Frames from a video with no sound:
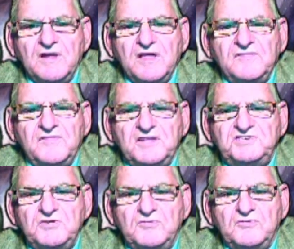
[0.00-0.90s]
that
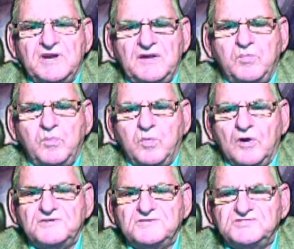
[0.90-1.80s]
you would
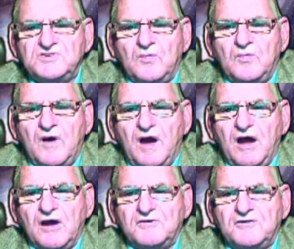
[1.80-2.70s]
work so
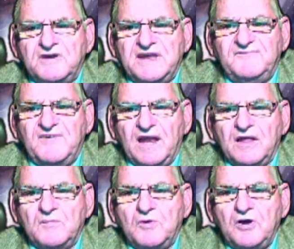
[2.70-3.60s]
hard to
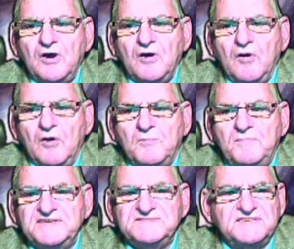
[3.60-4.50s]
develop, or a
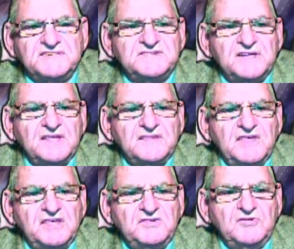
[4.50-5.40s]
business
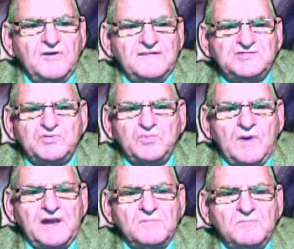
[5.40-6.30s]
that you have
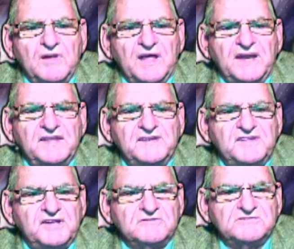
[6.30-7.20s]
sweated blood and
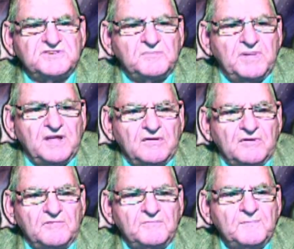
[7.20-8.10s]
tears to build.
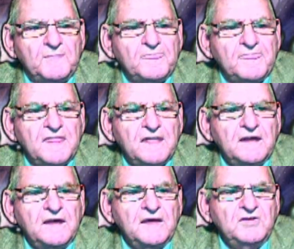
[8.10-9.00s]

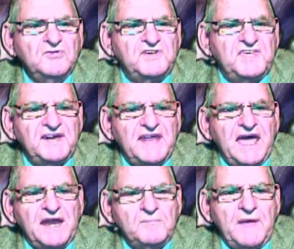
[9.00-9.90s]
You
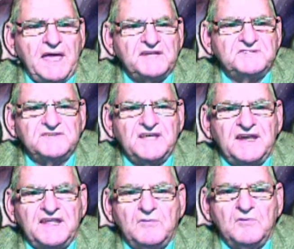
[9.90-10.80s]
cannot imagine that
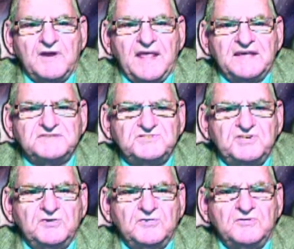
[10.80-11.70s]
he would ask
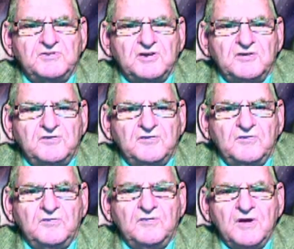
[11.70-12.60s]
you to
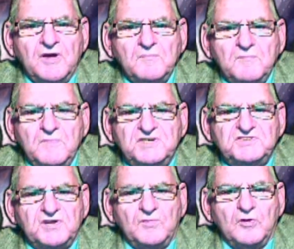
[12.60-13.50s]
do
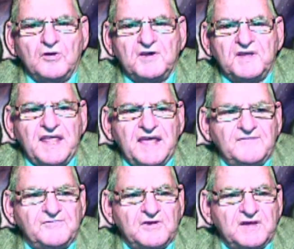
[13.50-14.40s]
mission work in
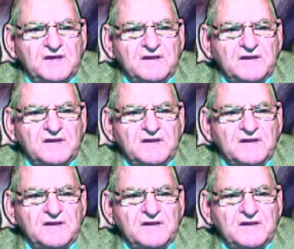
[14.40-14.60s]
Africa,